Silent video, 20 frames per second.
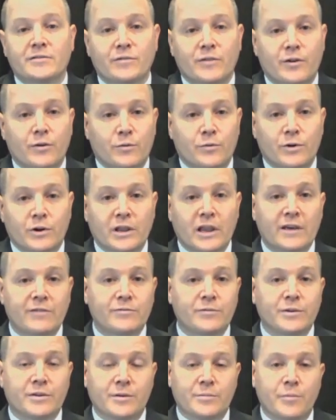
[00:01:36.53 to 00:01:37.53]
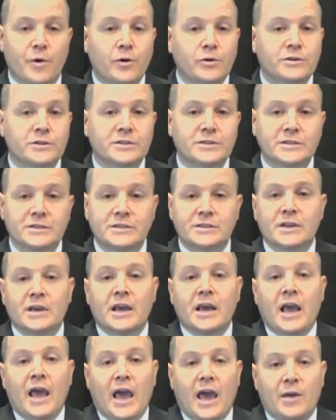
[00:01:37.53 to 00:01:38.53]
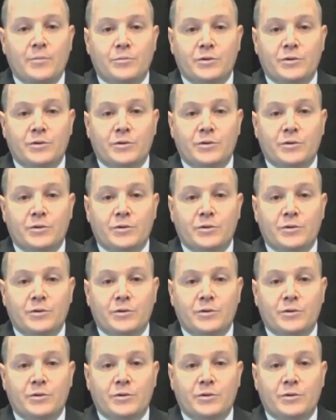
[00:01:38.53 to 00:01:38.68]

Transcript: We're left with emotions and